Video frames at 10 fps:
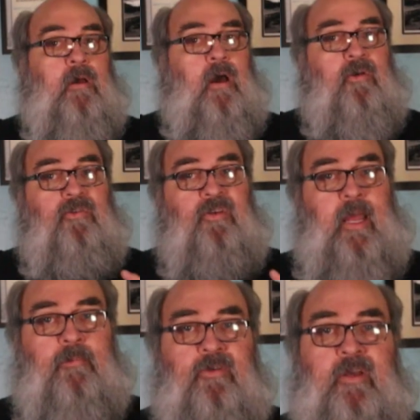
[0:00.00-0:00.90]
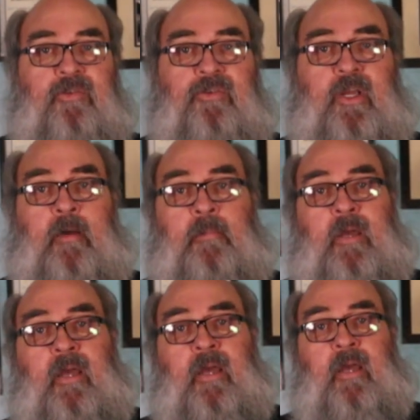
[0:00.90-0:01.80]
Under Sam's leadership,
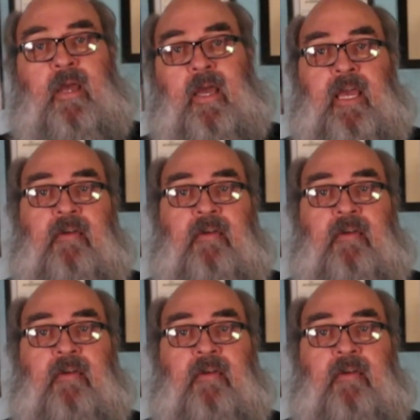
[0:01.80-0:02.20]
he,